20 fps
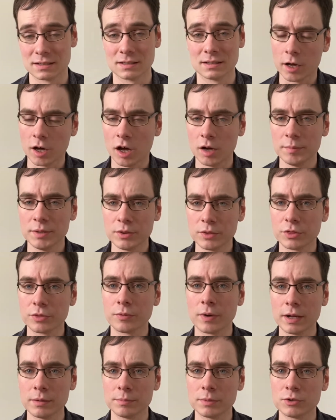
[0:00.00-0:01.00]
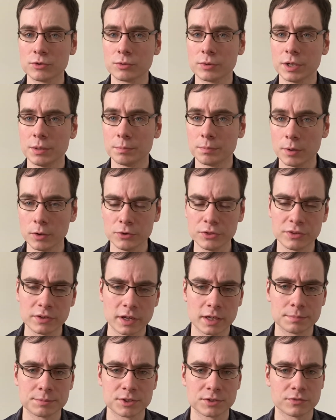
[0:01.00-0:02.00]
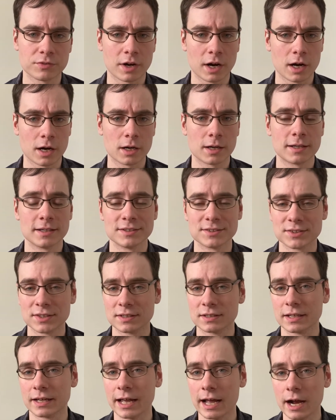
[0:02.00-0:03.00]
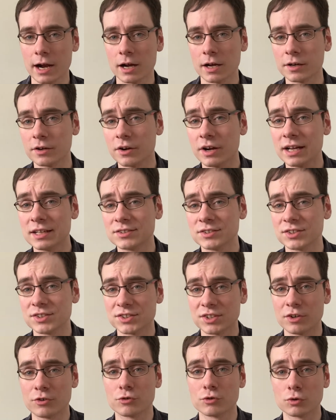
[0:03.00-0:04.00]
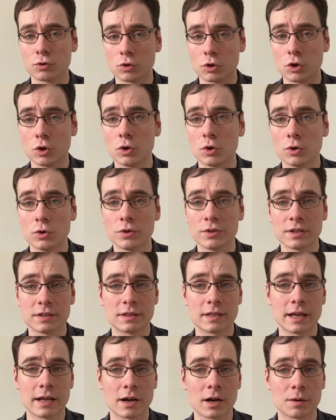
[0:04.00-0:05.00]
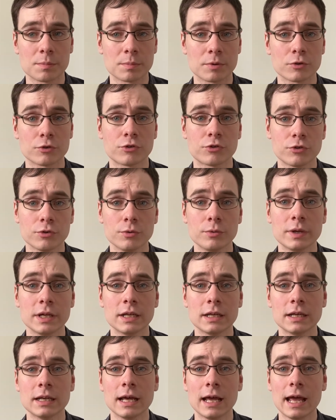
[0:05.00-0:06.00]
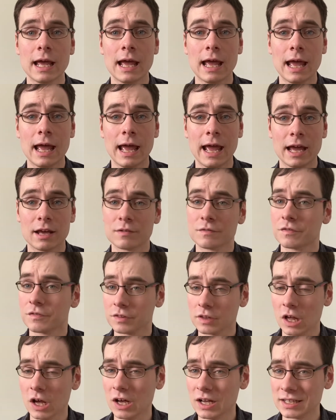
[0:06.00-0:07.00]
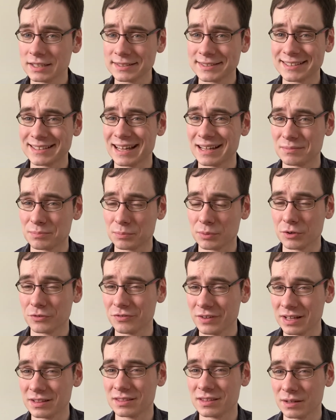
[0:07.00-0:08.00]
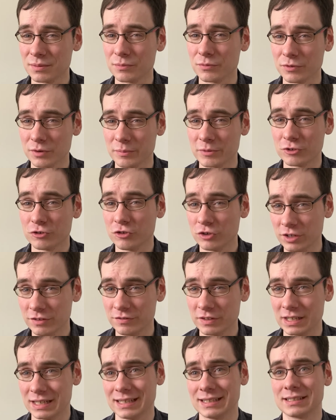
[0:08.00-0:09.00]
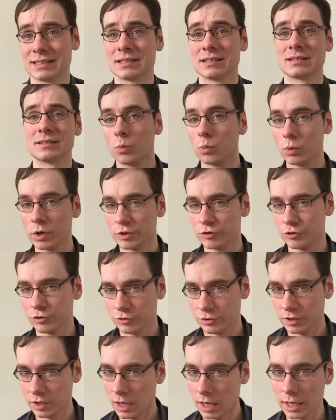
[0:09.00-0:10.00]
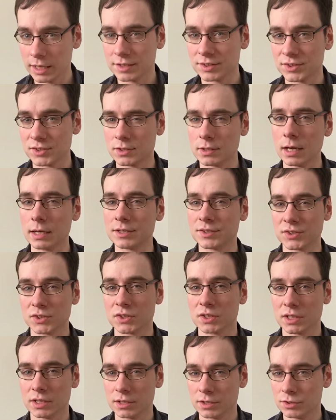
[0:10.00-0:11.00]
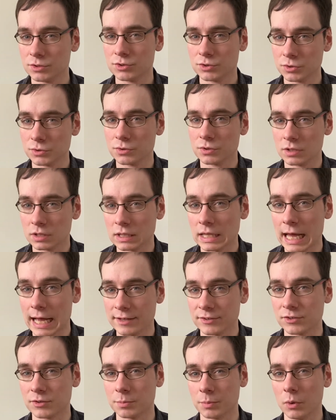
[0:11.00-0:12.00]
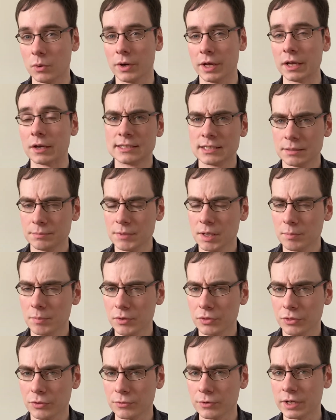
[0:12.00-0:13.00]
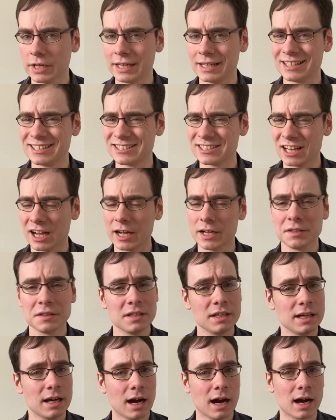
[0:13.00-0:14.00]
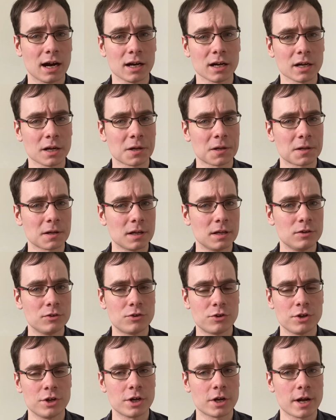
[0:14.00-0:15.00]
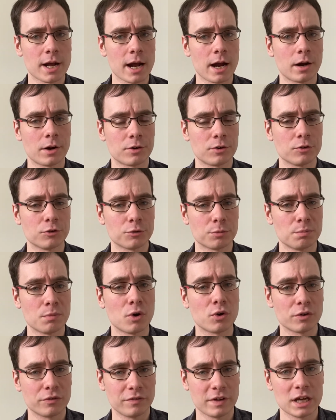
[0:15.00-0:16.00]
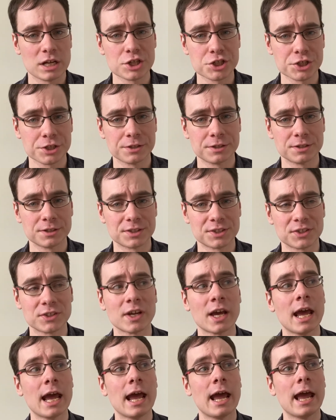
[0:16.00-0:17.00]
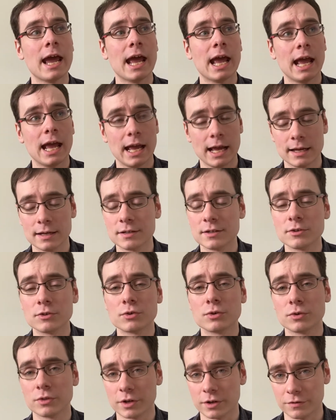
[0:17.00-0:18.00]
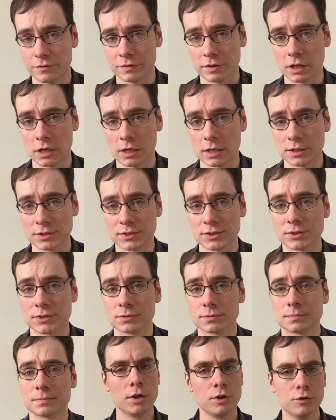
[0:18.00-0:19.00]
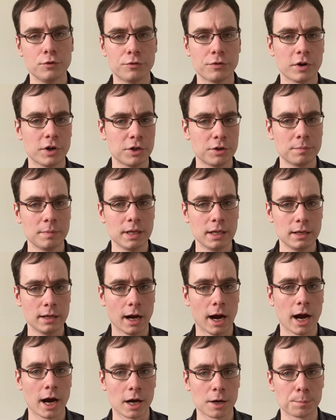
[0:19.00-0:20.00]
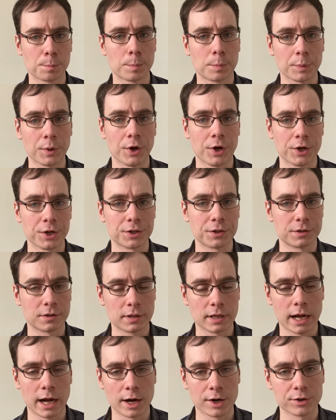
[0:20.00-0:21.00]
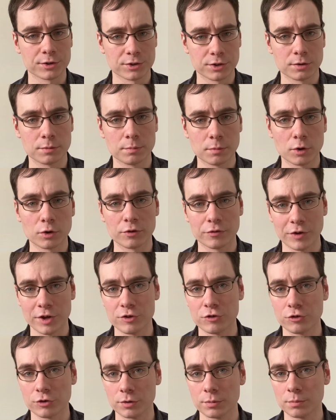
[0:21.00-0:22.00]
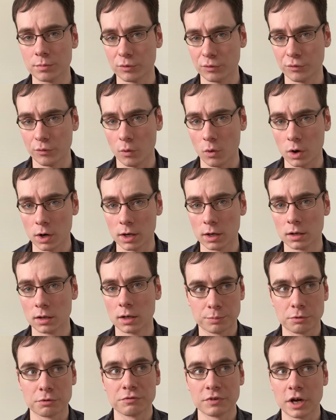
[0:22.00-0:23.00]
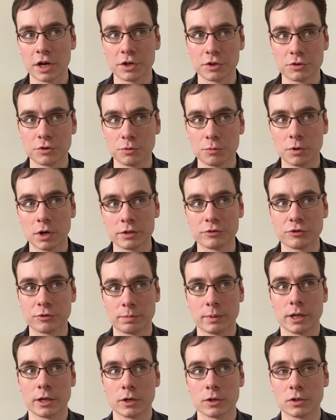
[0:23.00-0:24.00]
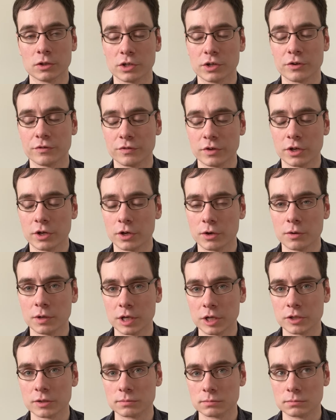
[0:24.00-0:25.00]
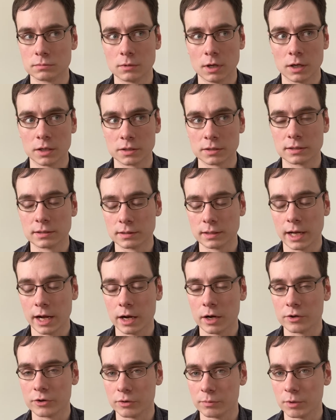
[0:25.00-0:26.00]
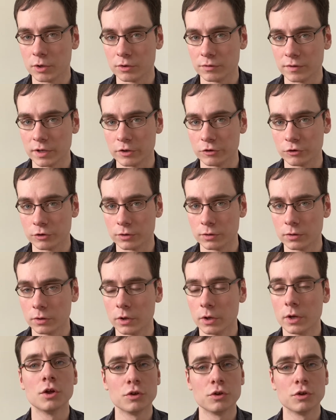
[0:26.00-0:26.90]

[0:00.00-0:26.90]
Common thread between both types of arc is that the character has a central goal that they are pursuing and flaws that prevent them from achieving it, which ties nicely into the last point. Tip number 3, tie the arc into your character's motivations and into their flaws. You've heard me harp on character motivation before, provided you watched my earlier video on character motivation.